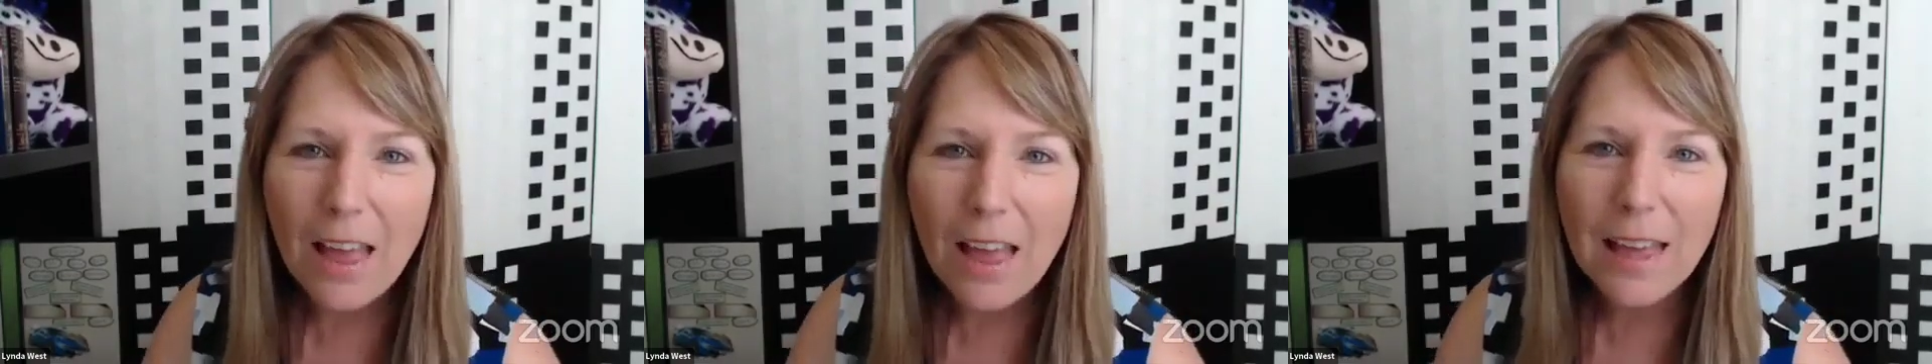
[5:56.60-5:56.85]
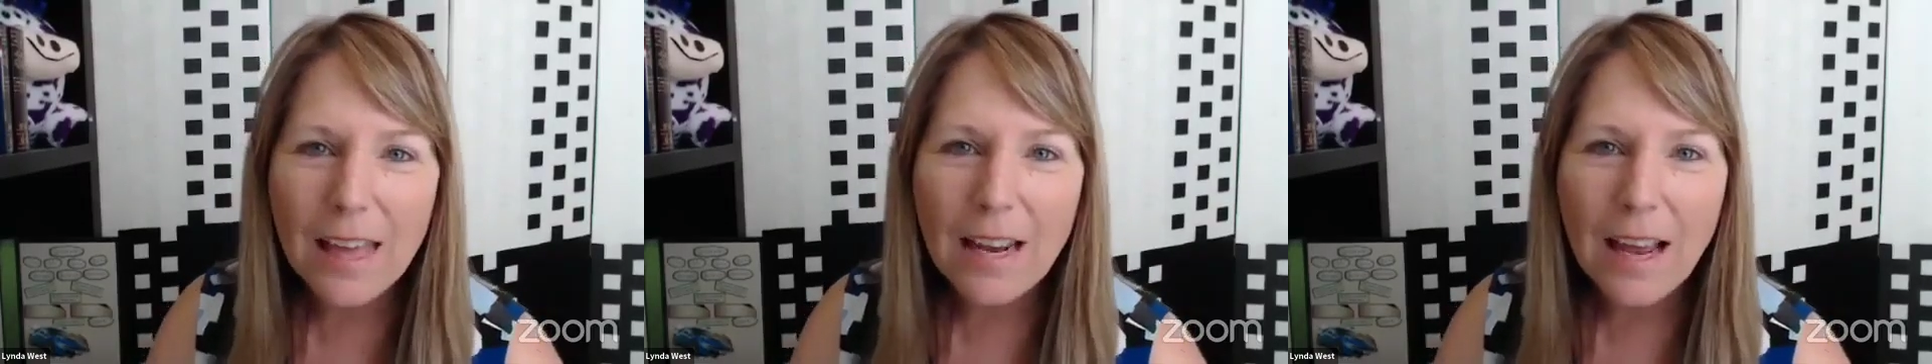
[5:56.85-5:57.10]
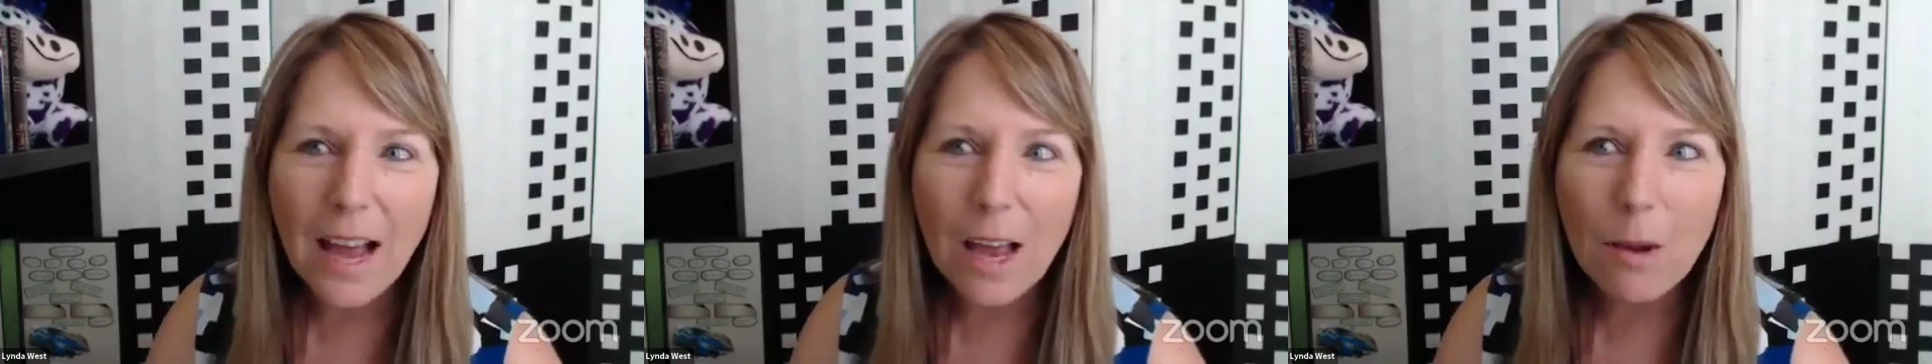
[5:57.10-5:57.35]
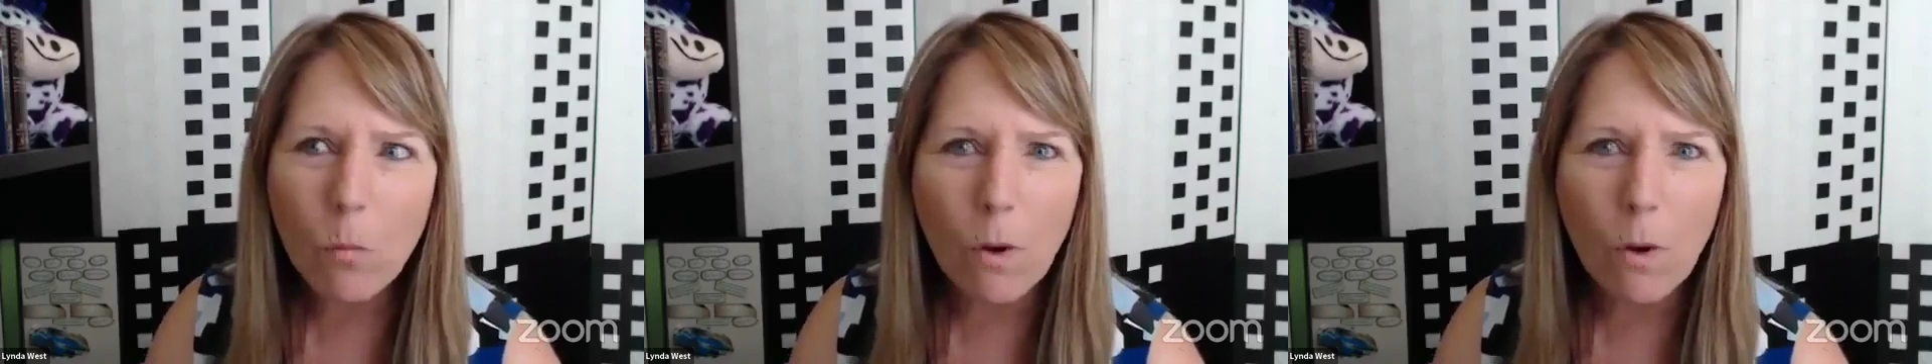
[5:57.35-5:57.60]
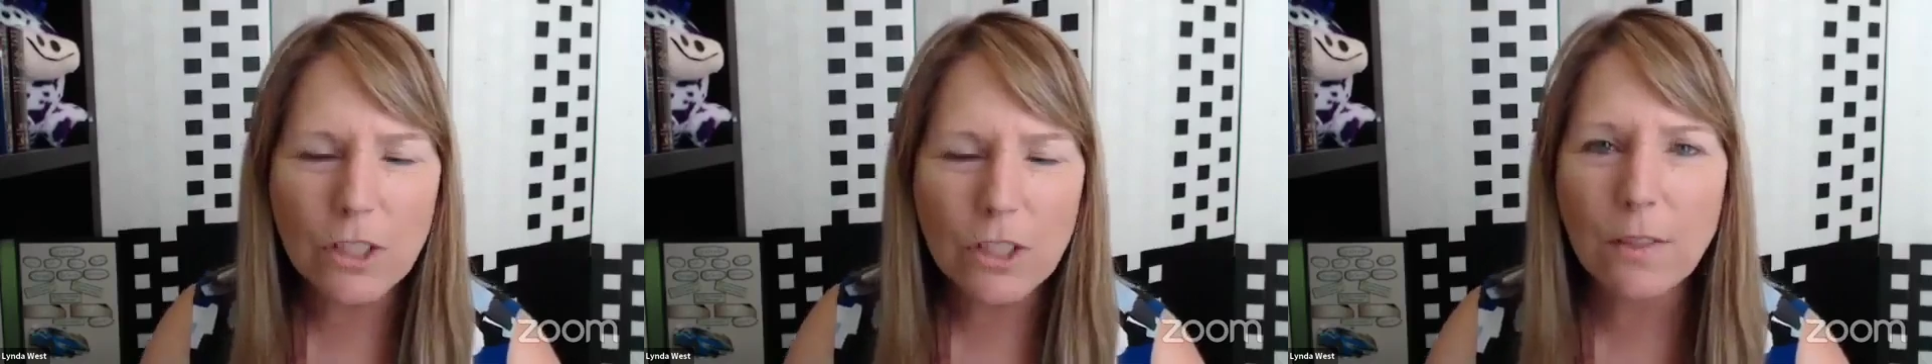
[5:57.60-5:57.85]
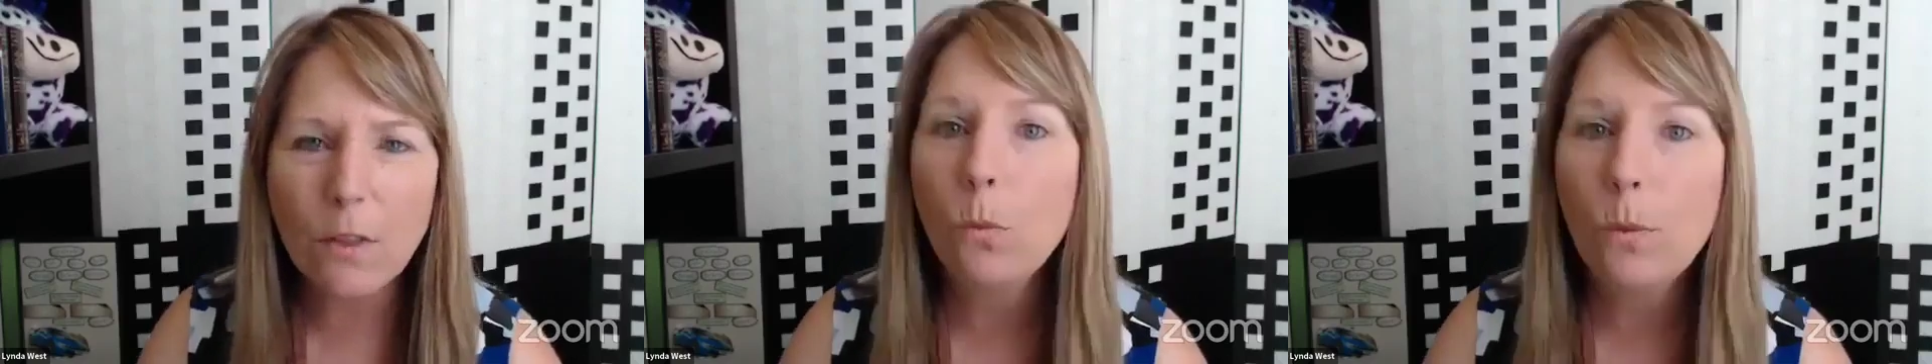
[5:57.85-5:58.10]
And then I'm
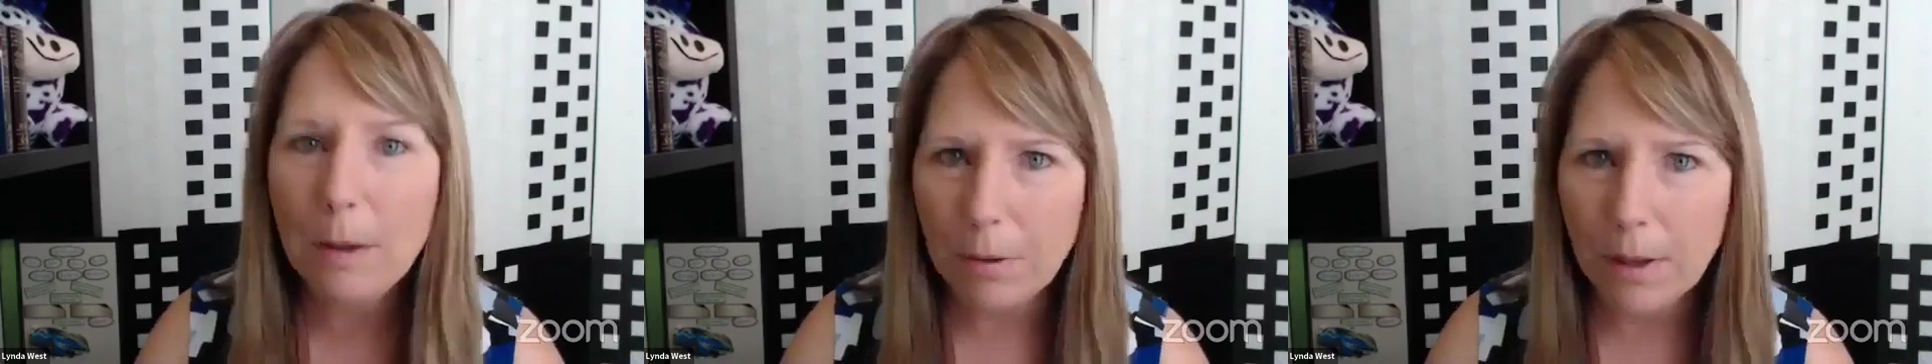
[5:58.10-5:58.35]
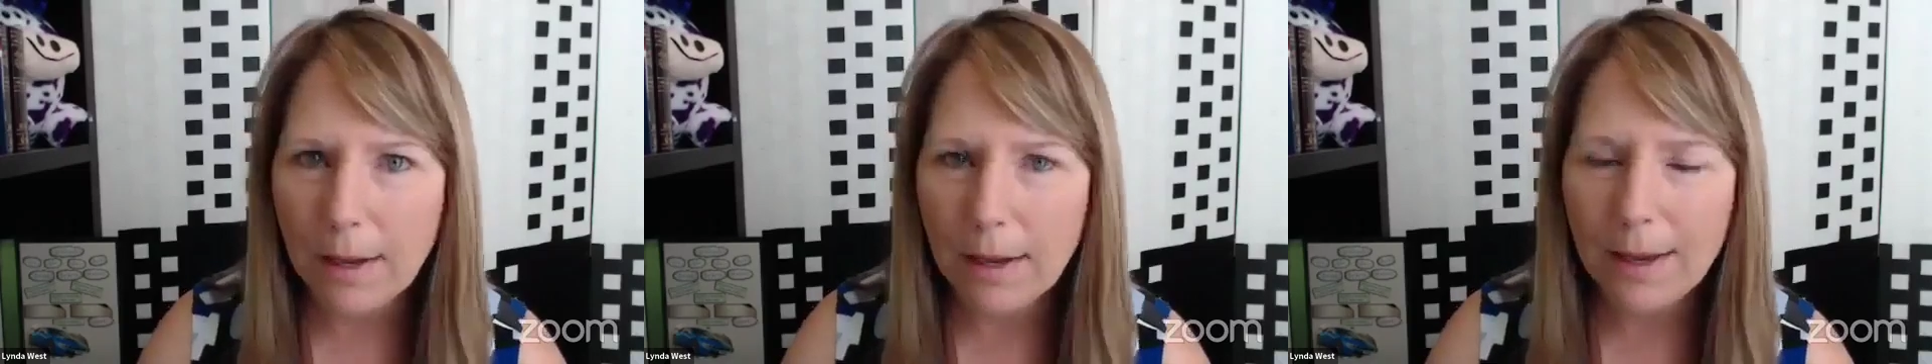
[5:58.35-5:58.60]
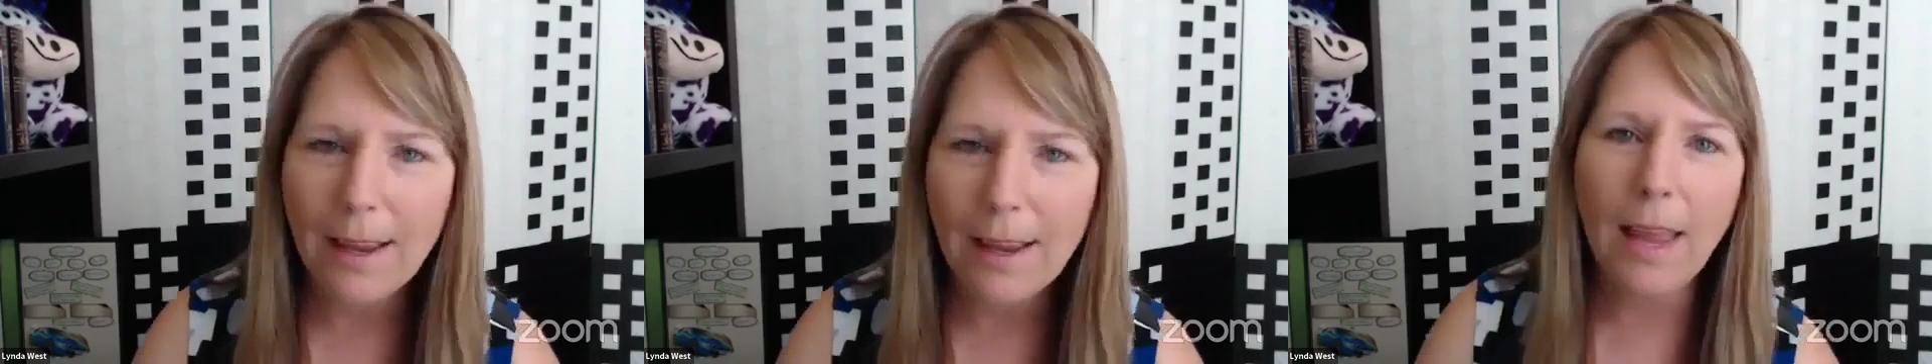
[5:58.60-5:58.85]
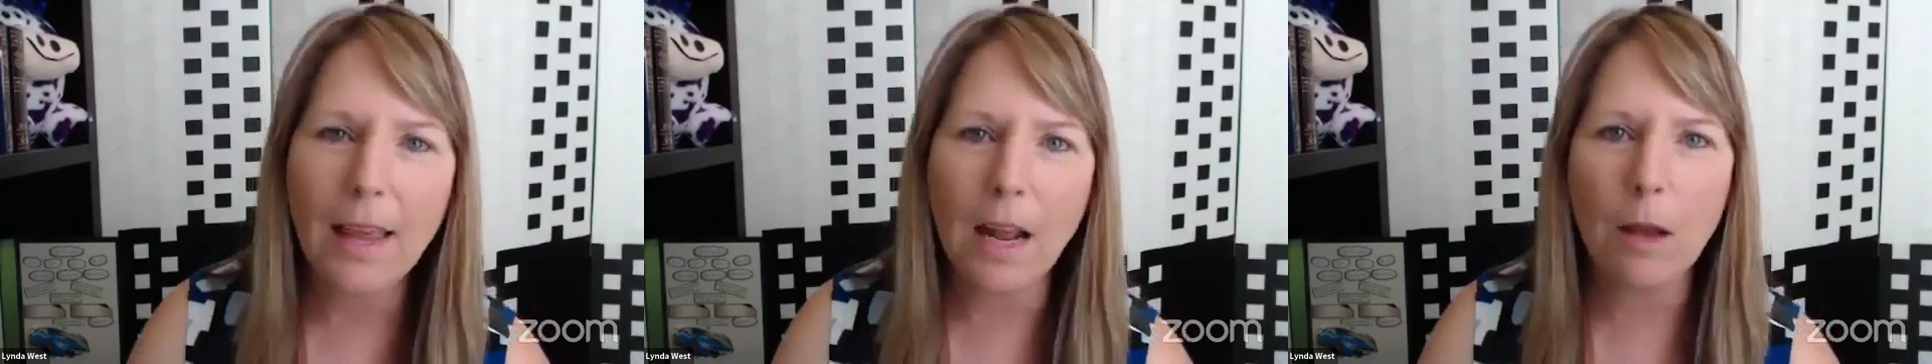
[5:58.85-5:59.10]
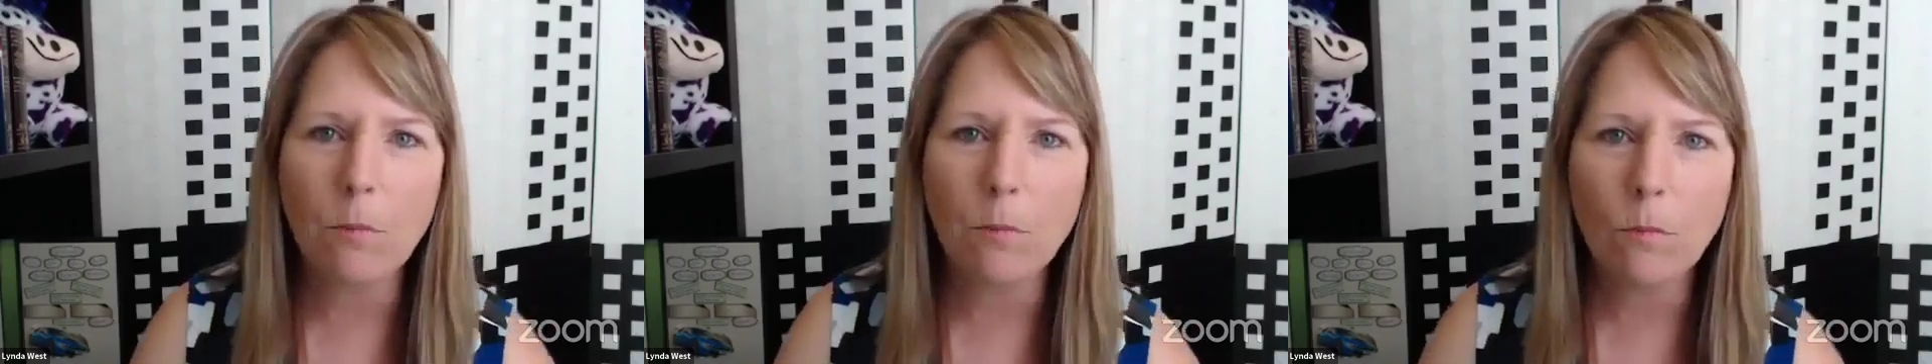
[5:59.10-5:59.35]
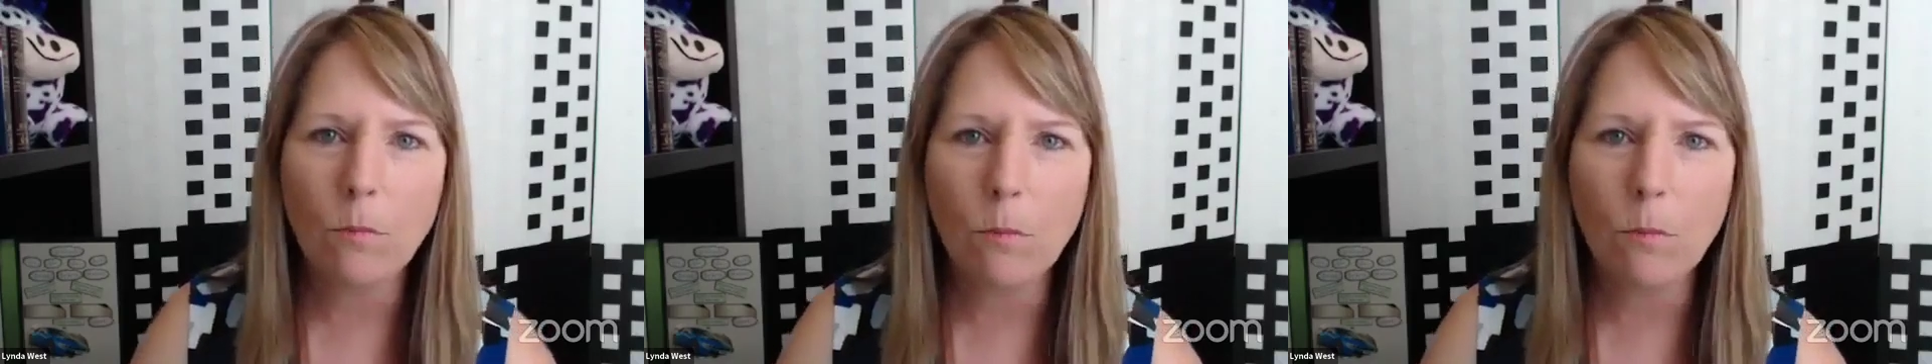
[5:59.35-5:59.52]
watching the replay and I'm